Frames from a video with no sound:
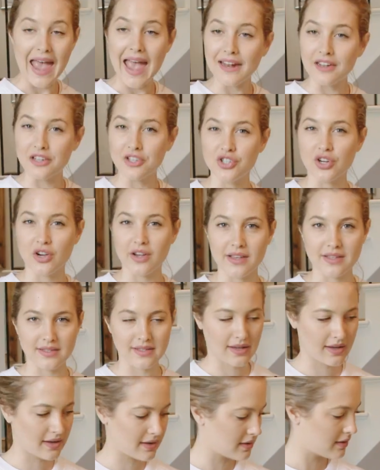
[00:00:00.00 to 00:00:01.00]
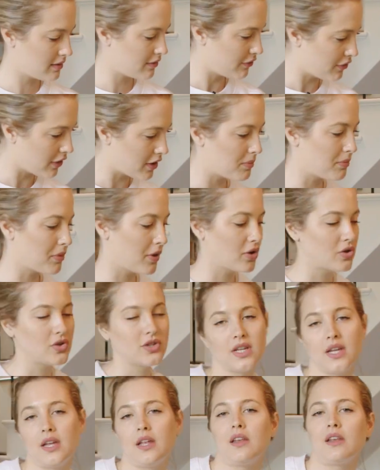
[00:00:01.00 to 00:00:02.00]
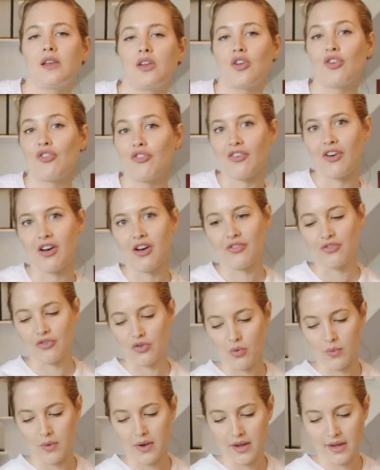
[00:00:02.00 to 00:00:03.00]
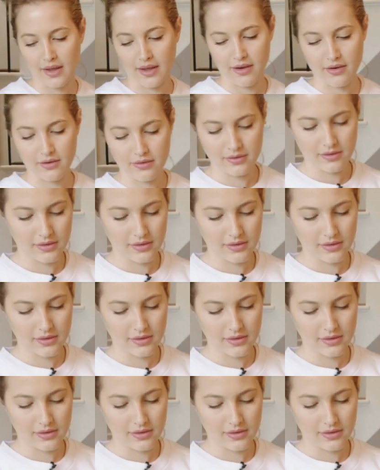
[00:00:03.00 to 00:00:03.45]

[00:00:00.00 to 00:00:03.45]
Energizing, full of protein, good for after a workout.